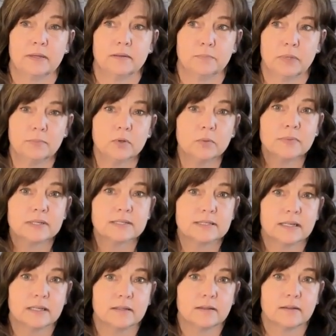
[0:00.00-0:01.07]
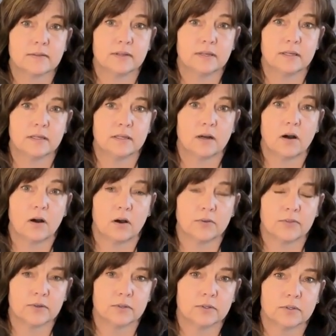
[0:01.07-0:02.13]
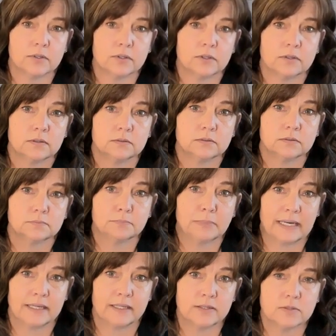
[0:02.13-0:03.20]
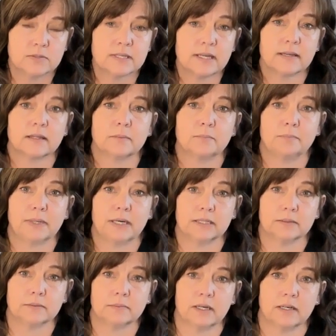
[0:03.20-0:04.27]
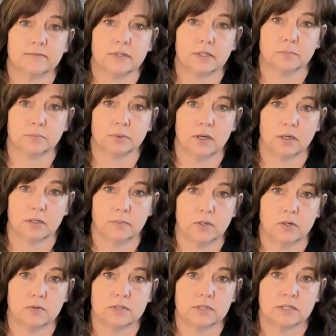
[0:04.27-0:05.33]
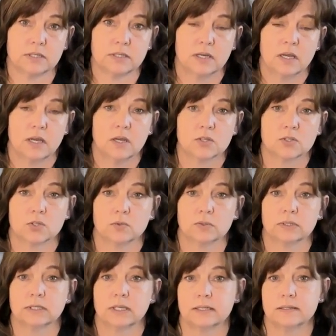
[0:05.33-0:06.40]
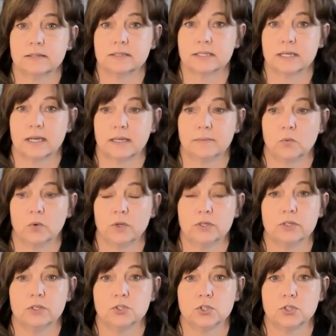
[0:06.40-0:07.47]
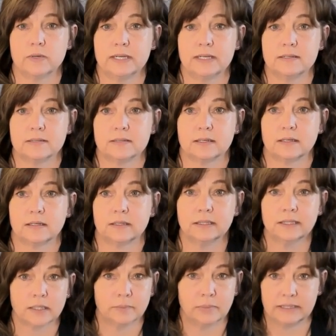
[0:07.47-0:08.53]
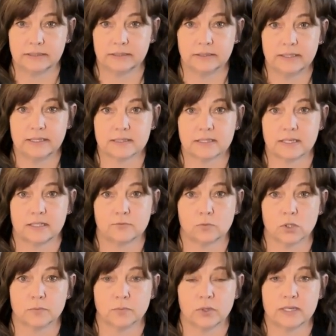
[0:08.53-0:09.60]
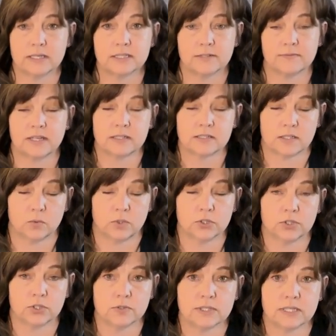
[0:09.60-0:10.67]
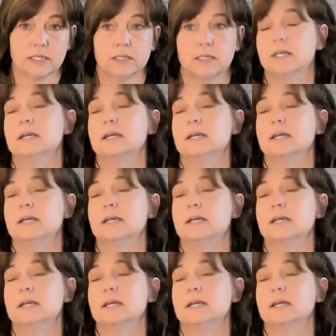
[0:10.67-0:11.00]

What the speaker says: people missing the author bios at the bottom of their blog posts. So a lot of the time what you can do is click a button inside of WordPress, if that's the one you're using,